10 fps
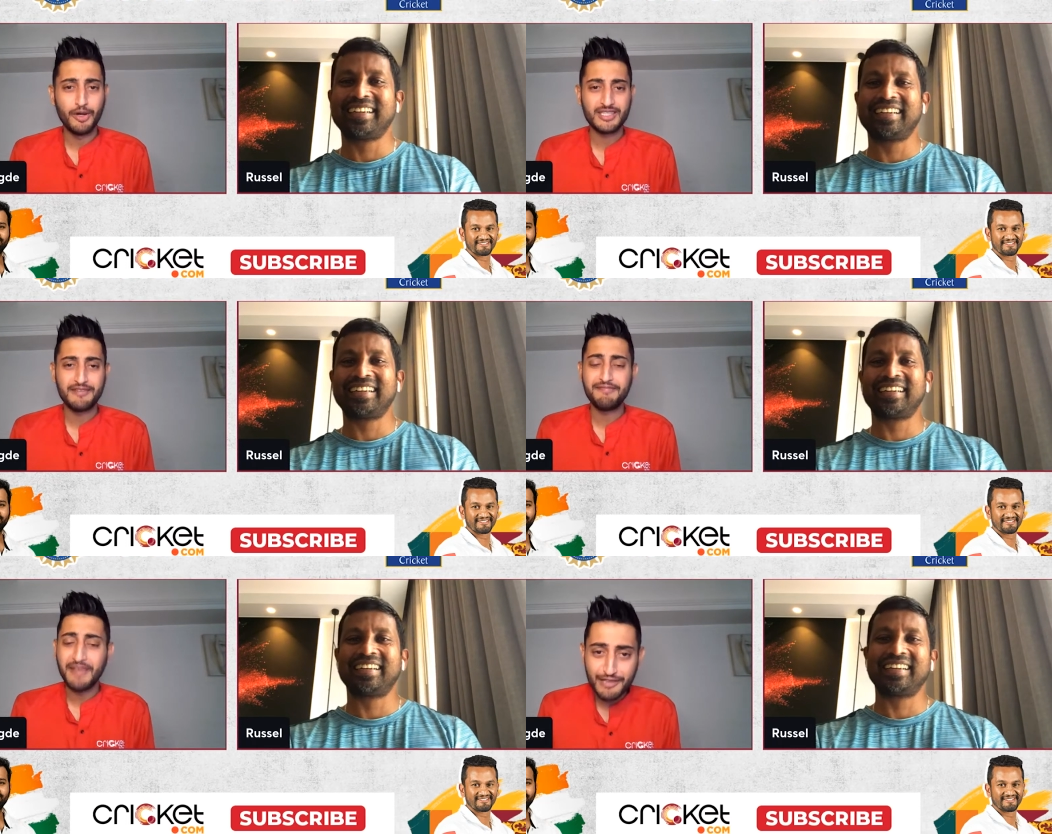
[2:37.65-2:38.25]
Speaker 1: I
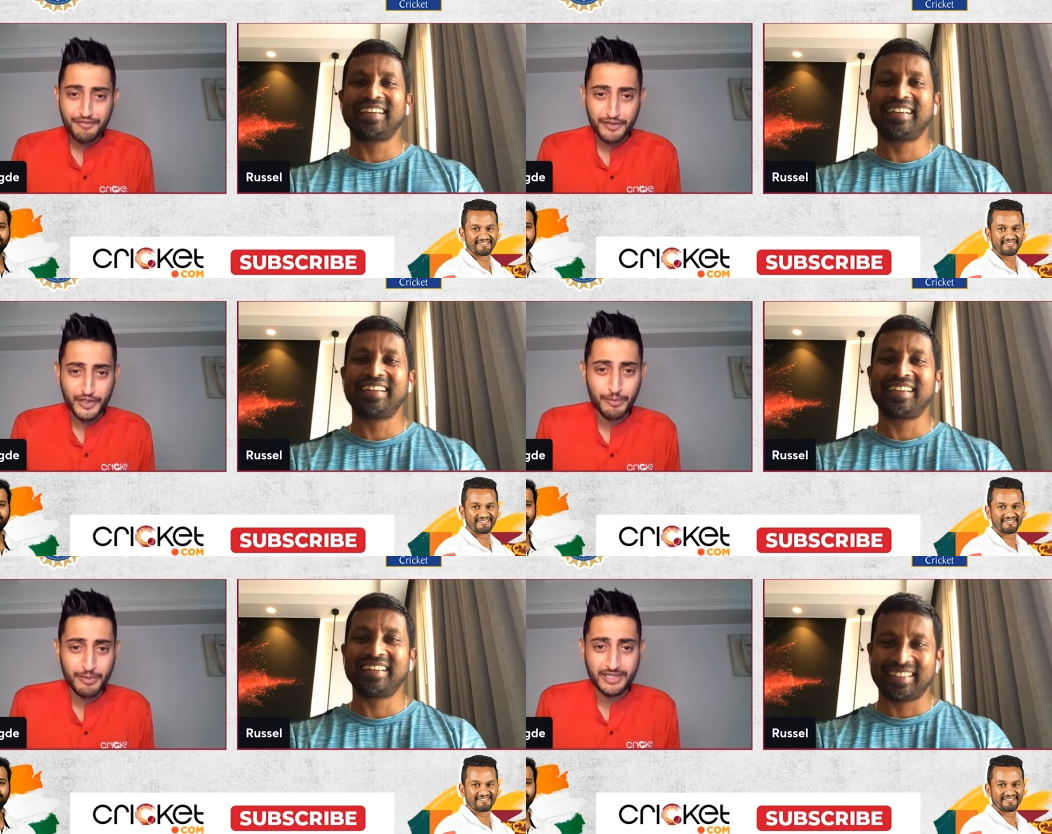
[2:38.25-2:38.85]
felt for you
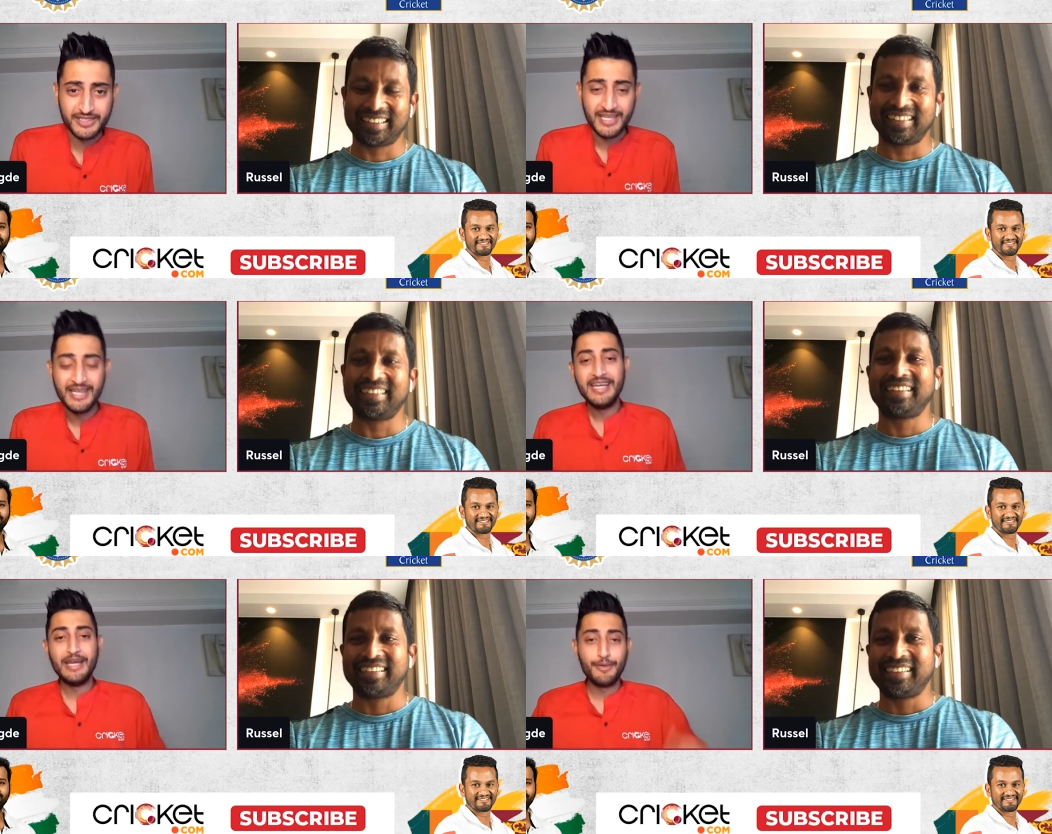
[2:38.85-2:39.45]
because
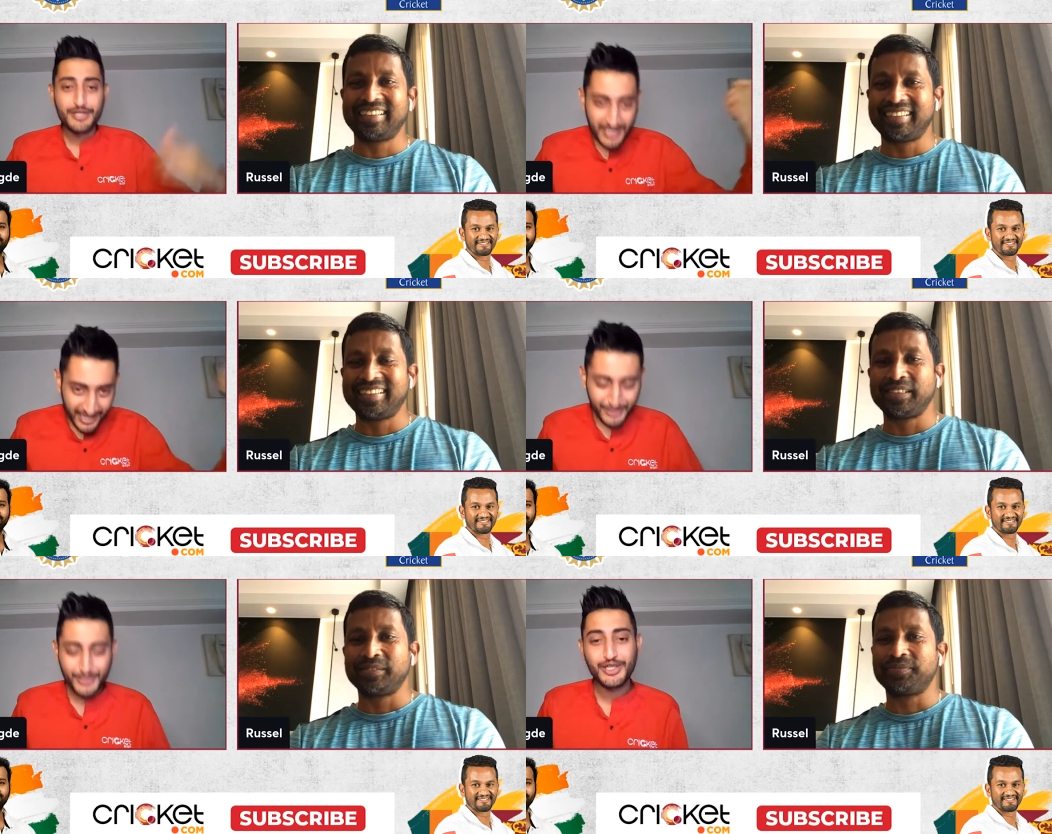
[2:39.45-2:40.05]
it was
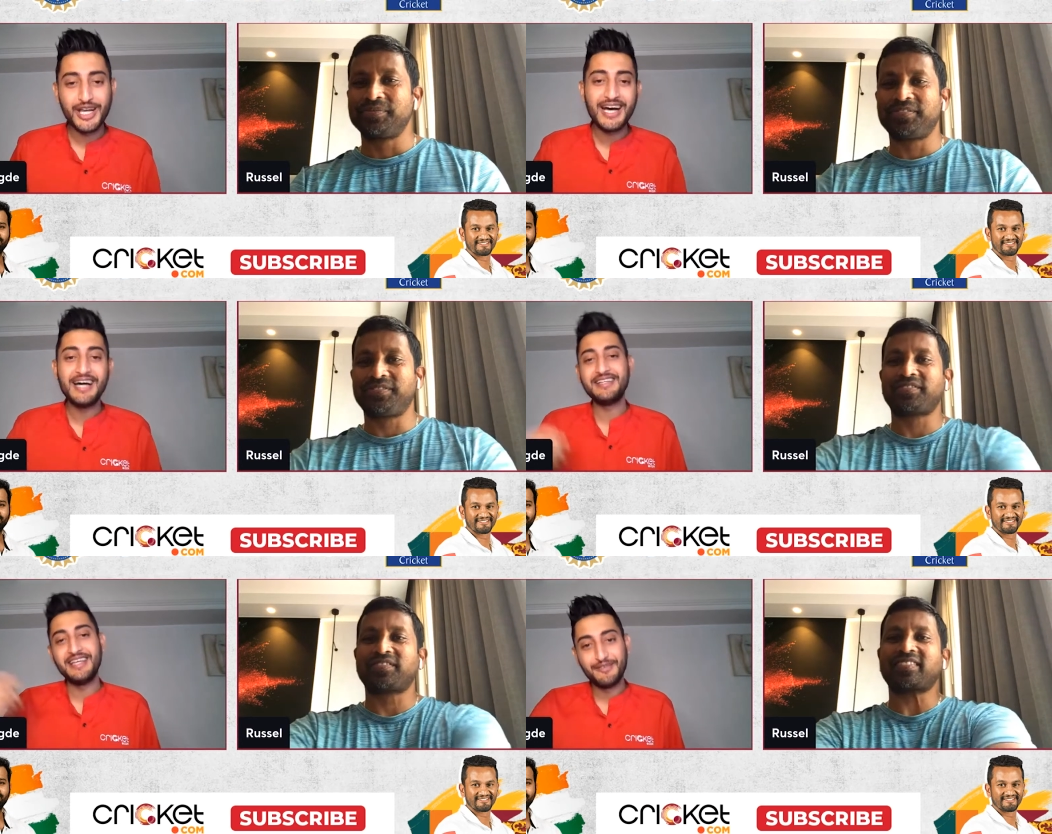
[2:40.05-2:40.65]
Harsha,
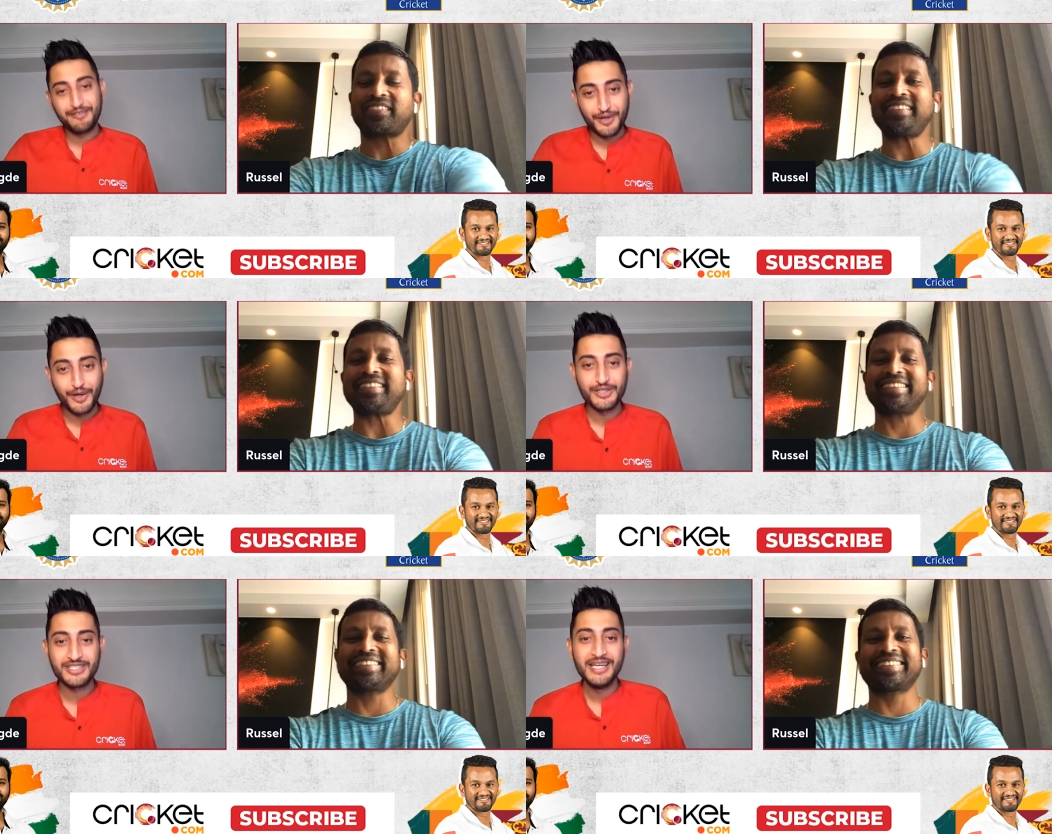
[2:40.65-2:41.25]
then of
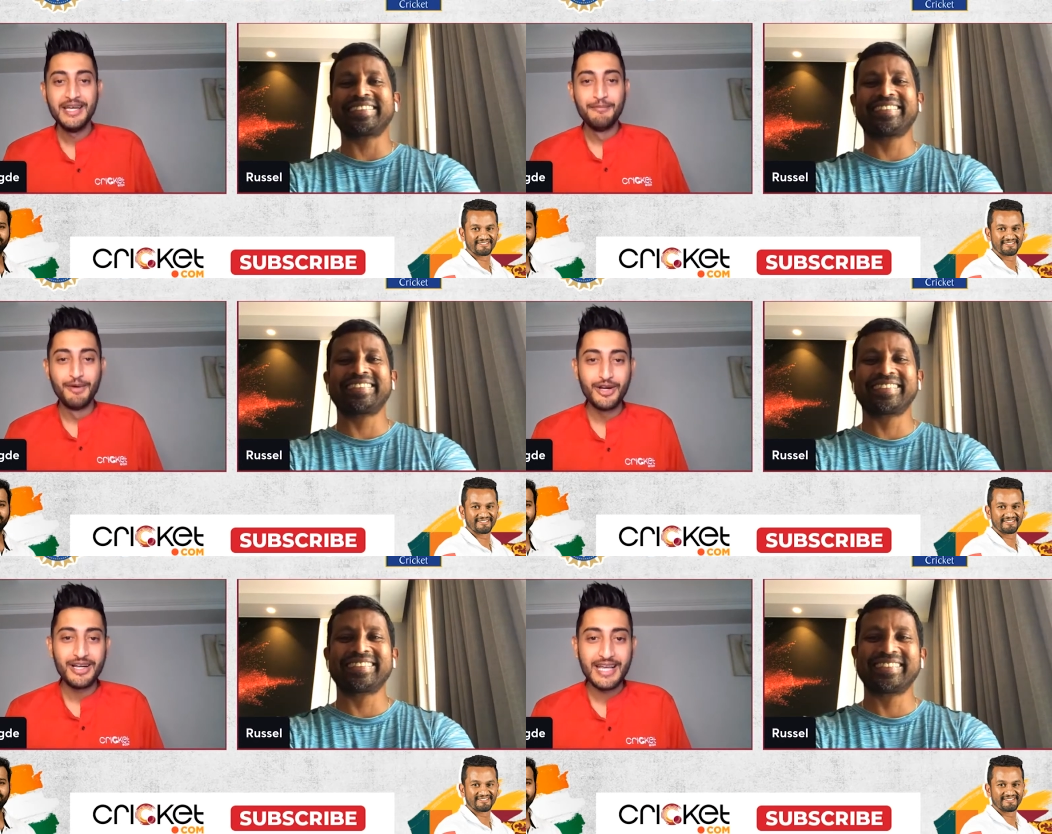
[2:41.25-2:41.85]
course
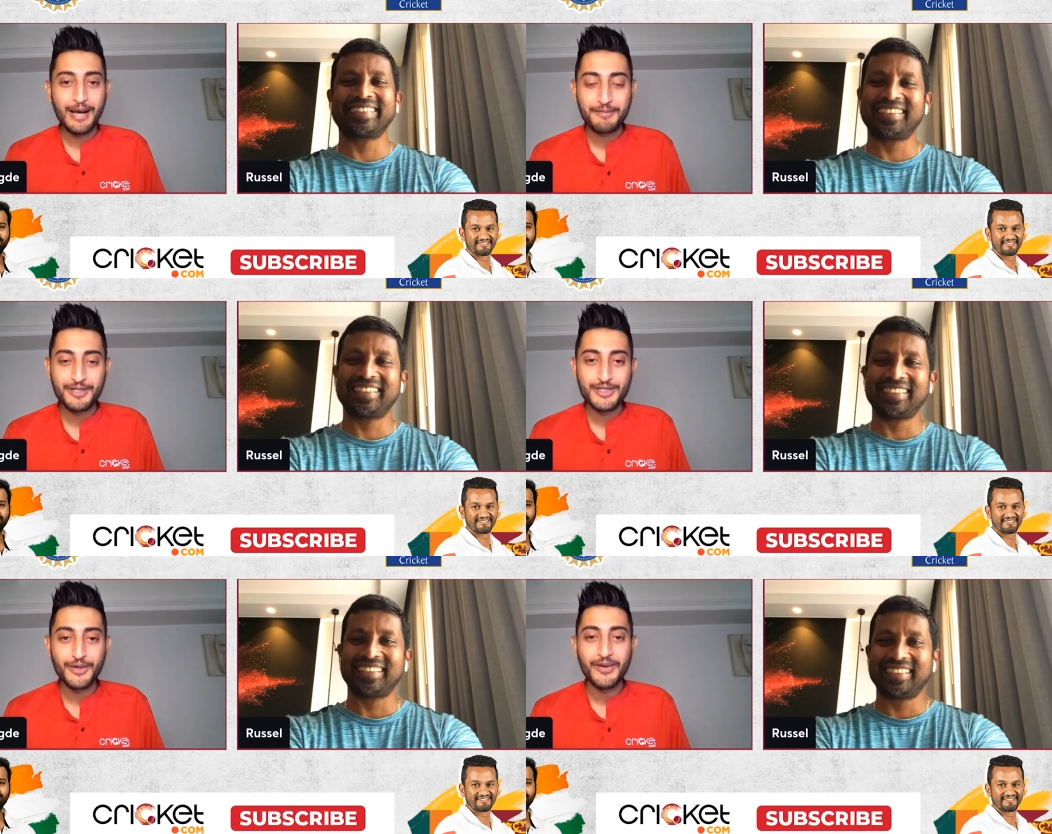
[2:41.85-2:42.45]
Murali up to his
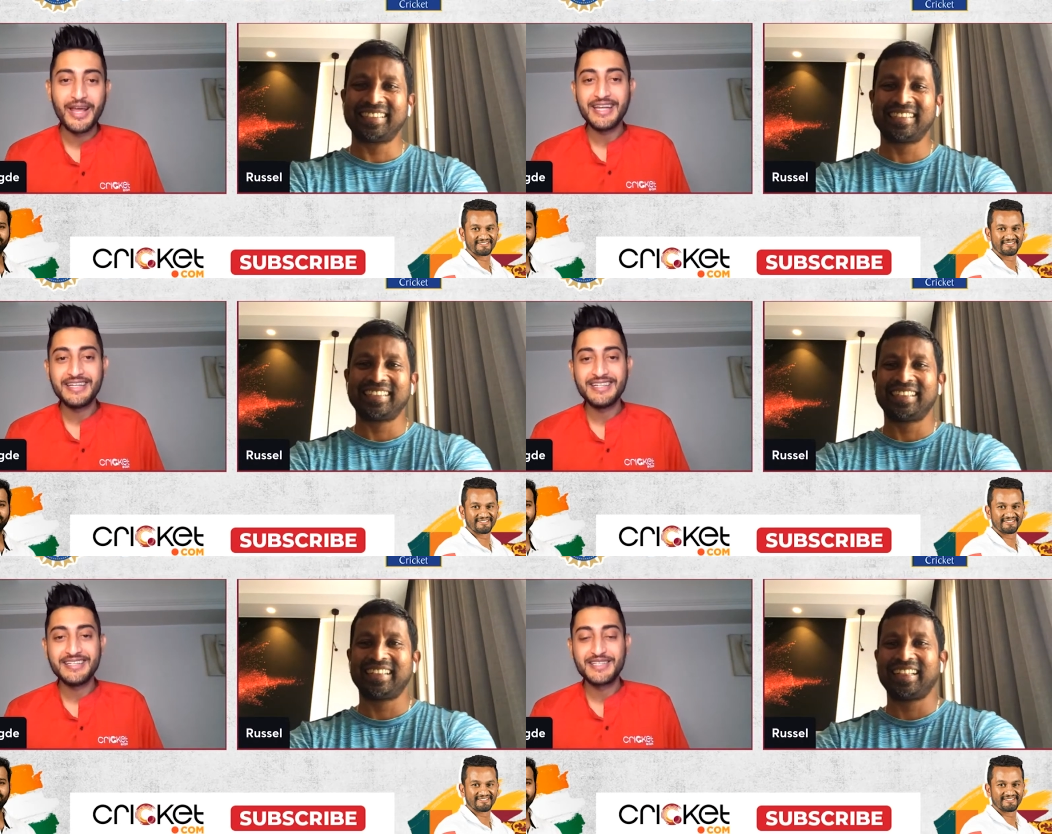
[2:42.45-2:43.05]
own
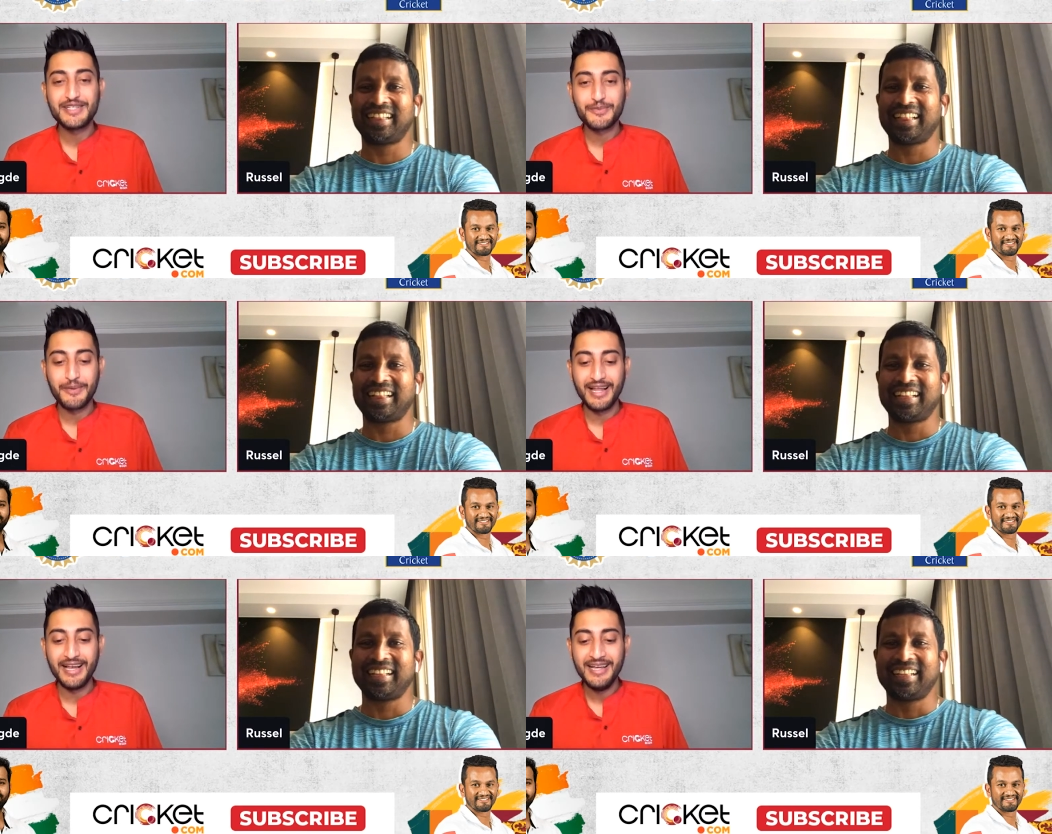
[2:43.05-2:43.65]
antics as
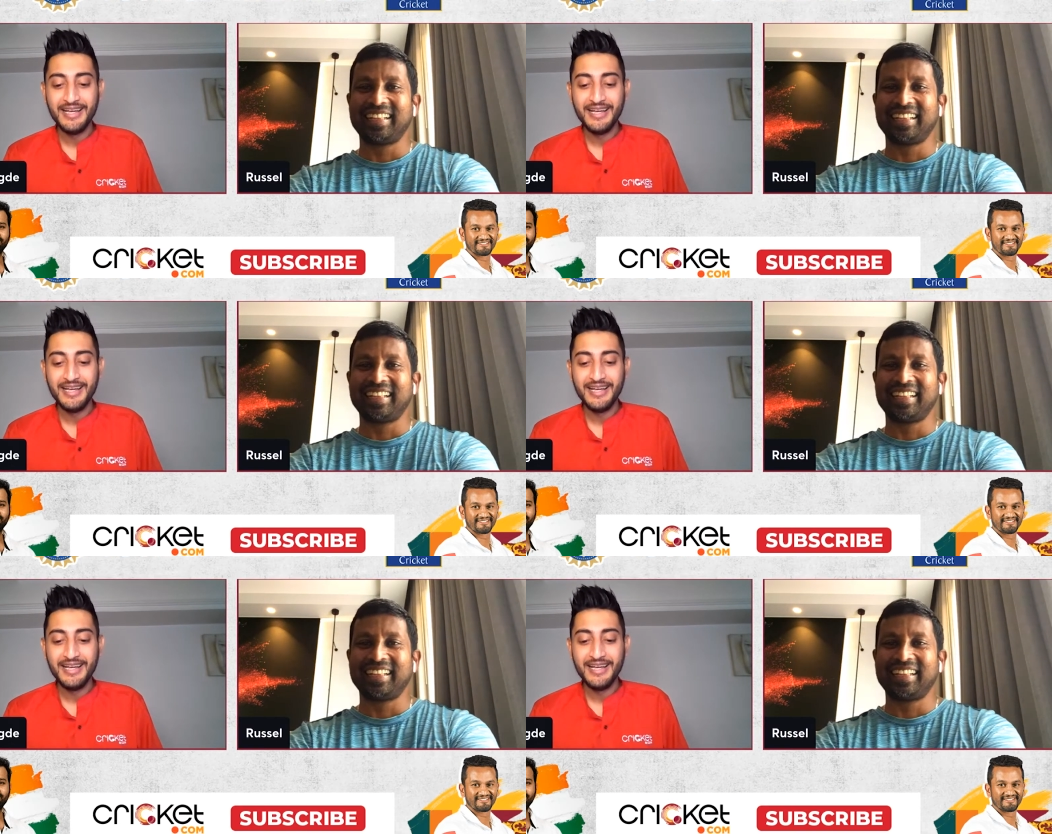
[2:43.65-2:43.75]
well.